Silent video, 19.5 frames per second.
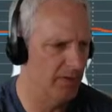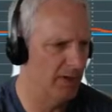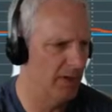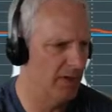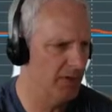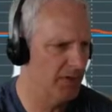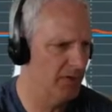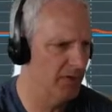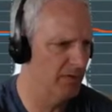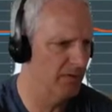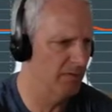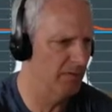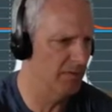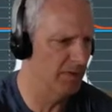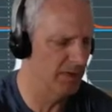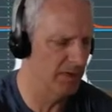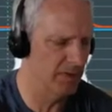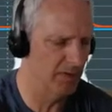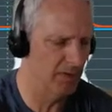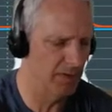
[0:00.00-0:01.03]
can also,
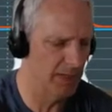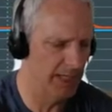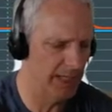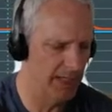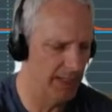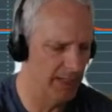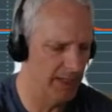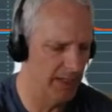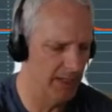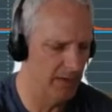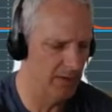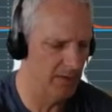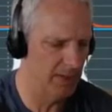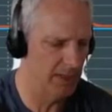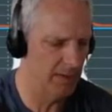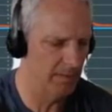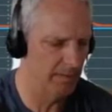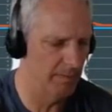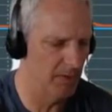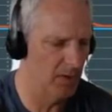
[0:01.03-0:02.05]
so like I said, you
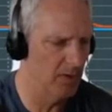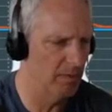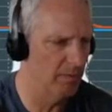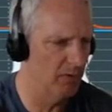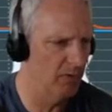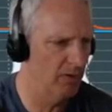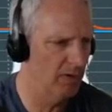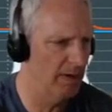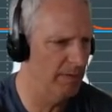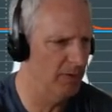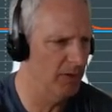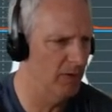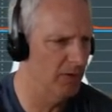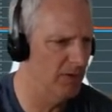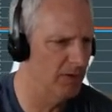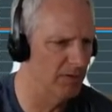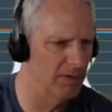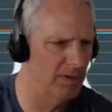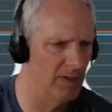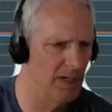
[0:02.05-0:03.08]
can, you can program your
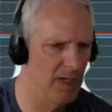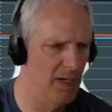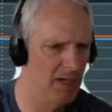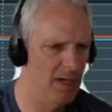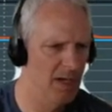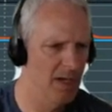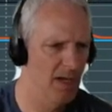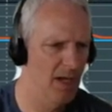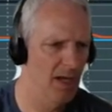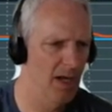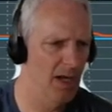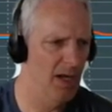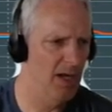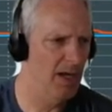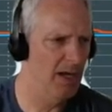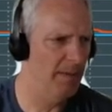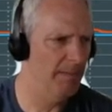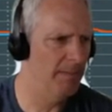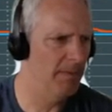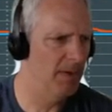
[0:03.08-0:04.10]
own.
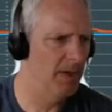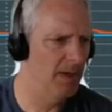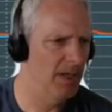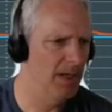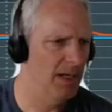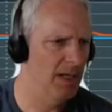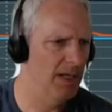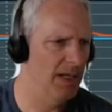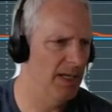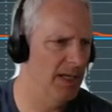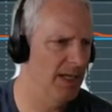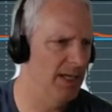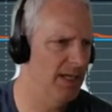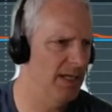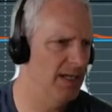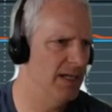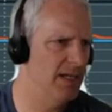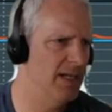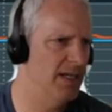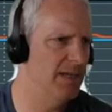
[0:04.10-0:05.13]
Um,
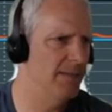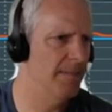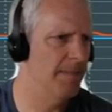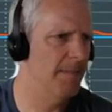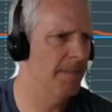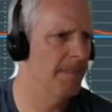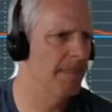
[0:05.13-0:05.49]
and um,